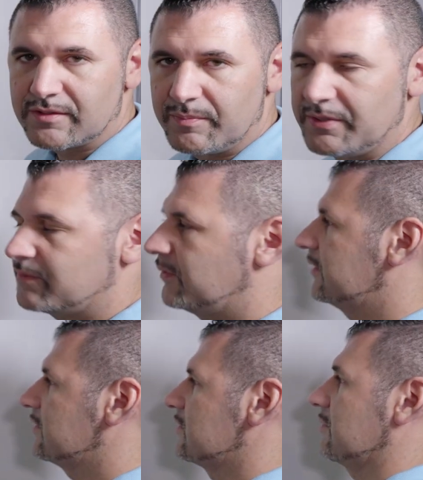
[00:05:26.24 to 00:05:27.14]
to build
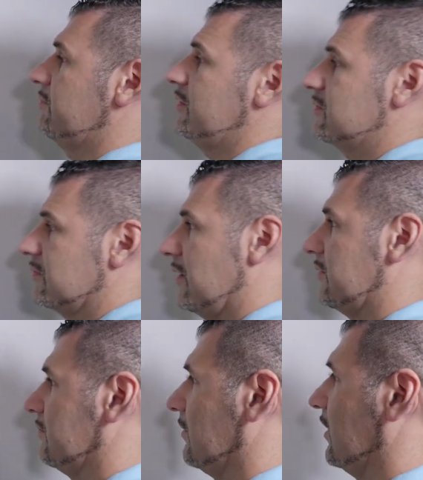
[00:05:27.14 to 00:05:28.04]
one. You could build your
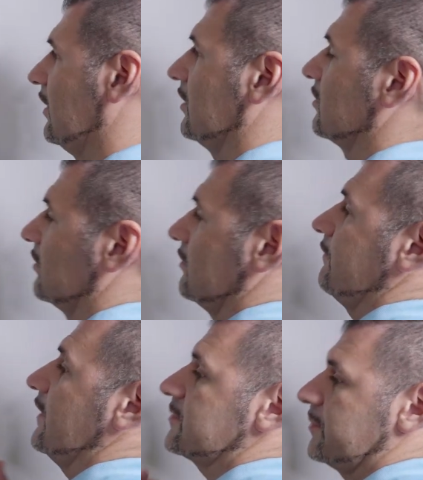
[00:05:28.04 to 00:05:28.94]
own. You can do
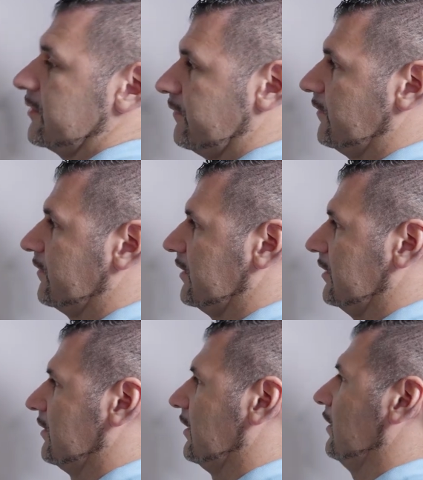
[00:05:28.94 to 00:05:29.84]
Facebook for free.
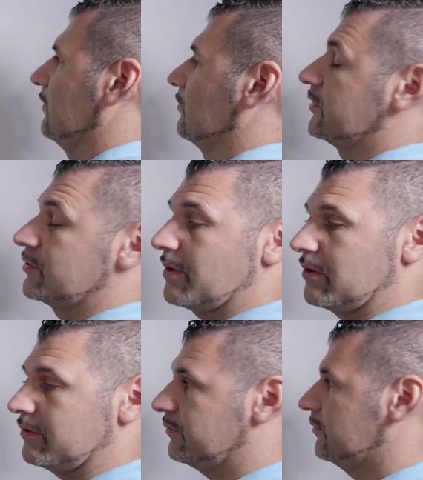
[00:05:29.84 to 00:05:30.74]
We do
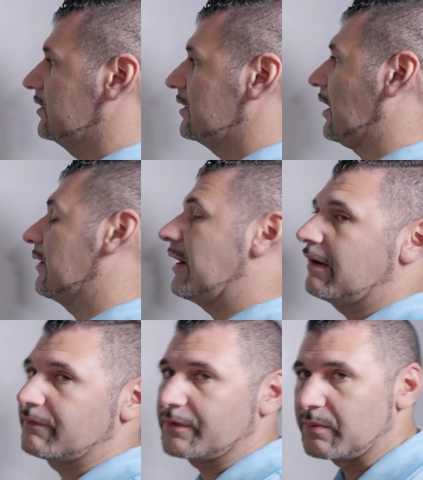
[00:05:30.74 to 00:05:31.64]
both. We are
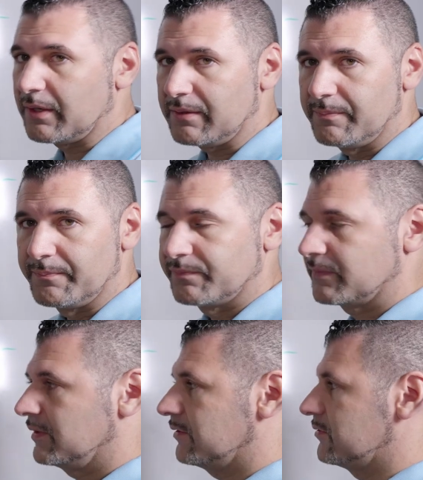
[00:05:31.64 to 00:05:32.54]
everywhere.
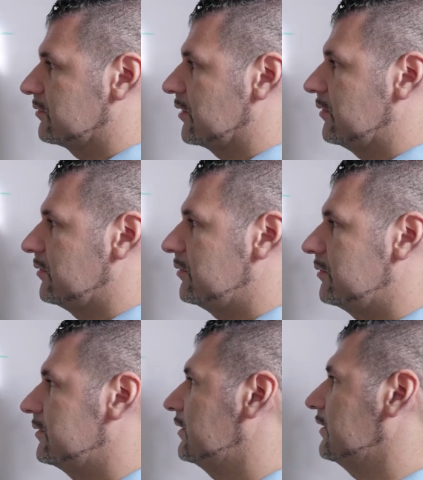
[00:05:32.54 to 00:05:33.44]
You
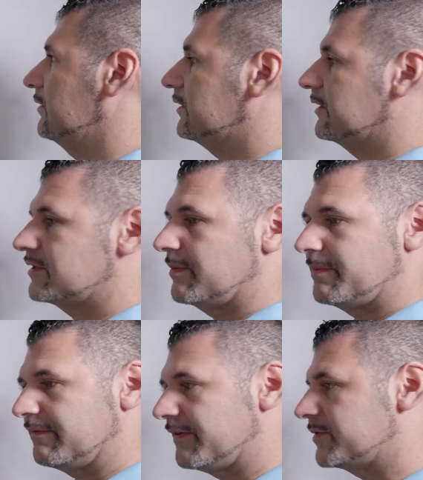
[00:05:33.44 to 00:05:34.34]
go look us up
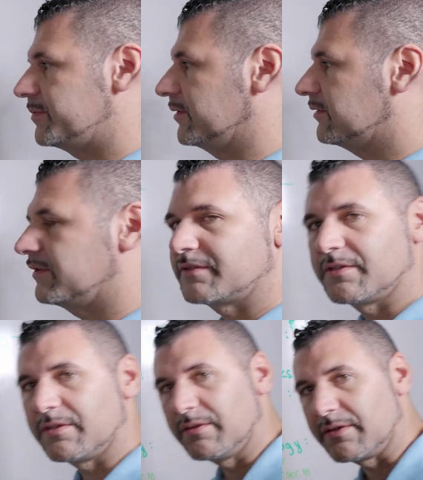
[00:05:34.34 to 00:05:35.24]
on Facebook,
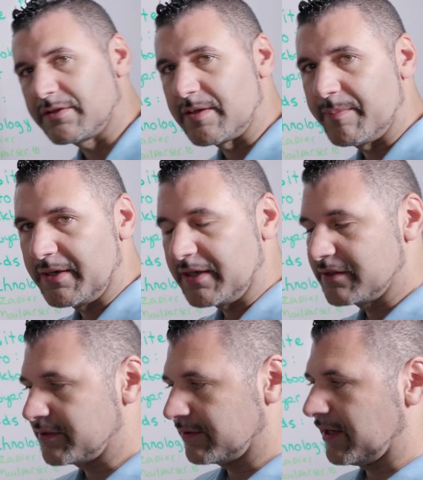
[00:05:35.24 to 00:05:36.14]
look us up on
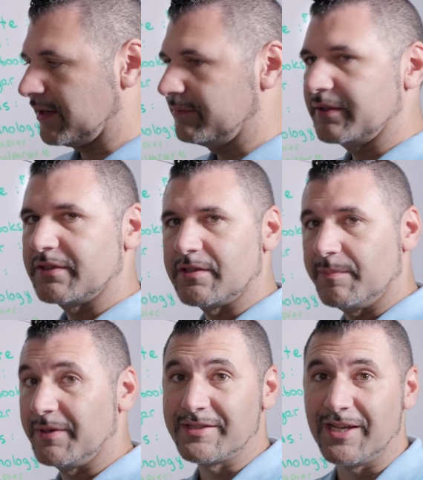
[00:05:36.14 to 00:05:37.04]
Instagram, look us
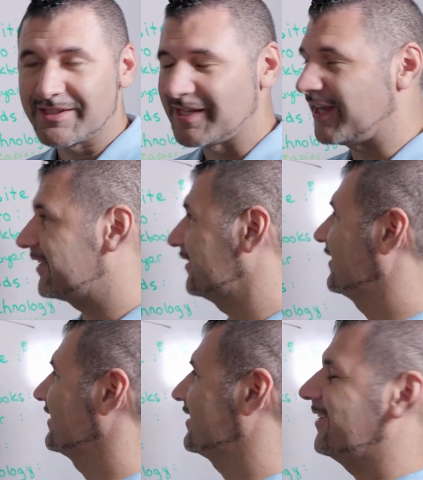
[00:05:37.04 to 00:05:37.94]
up on TikTok, look
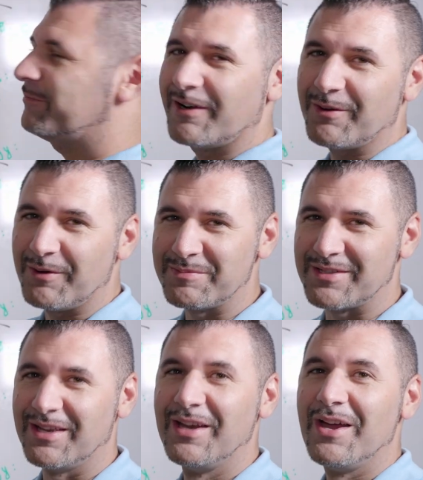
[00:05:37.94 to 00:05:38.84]
us up on our
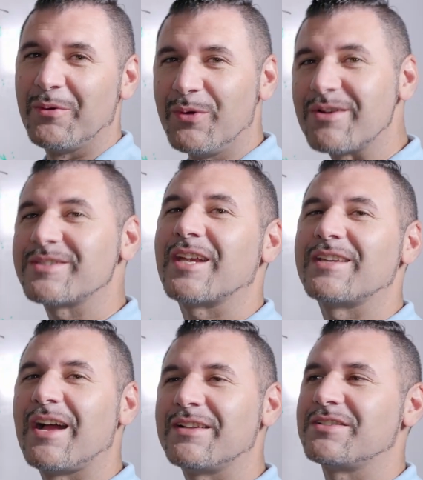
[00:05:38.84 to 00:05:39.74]
website. We are
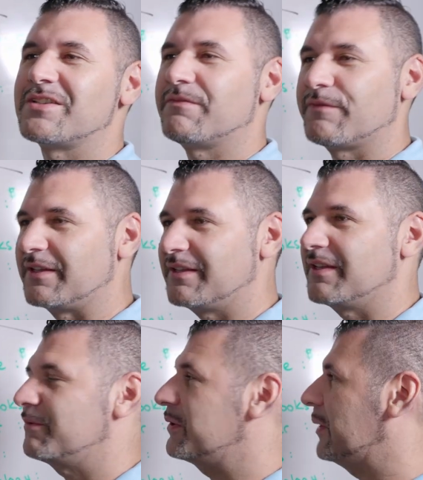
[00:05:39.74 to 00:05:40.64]
technology
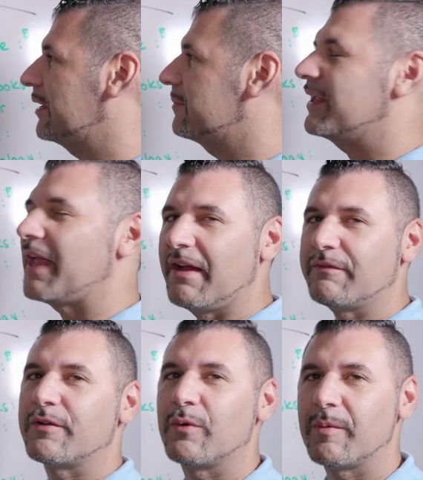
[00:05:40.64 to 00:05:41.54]
friendly. We want to be
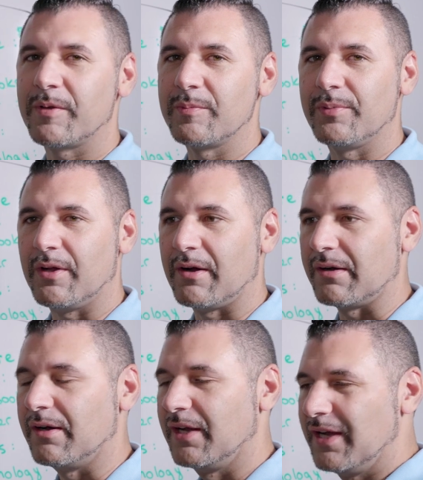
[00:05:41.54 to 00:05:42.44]
everywhere people
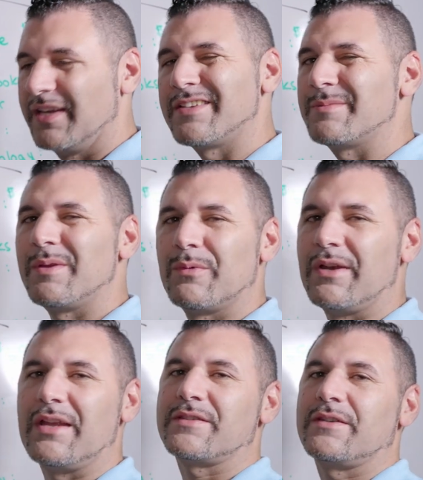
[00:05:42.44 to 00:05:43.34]
are. Doesn't mean we're
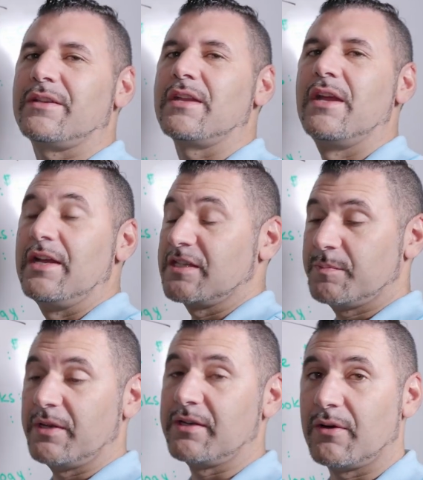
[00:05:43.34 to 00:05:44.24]
necessarily
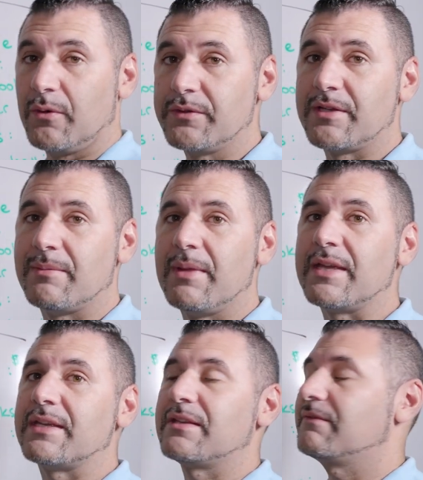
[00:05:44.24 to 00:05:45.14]
spending our whole day
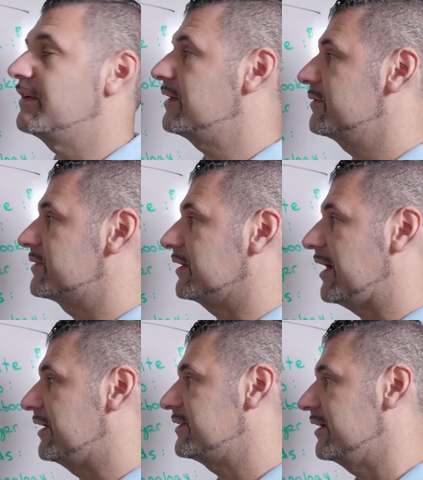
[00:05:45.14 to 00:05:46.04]
making videos and
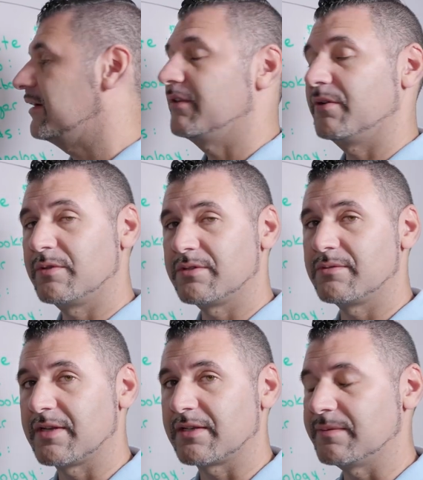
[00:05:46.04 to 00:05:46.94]
content, although we do
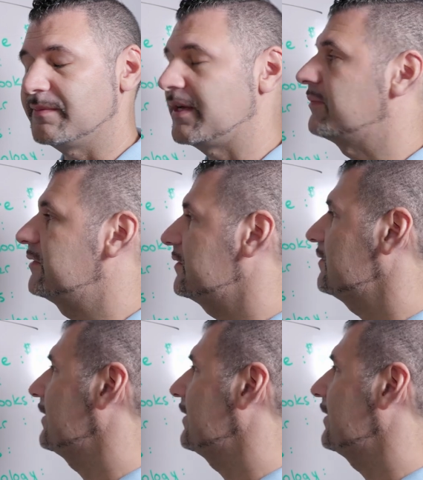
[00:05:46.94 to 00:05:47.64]
take some time to do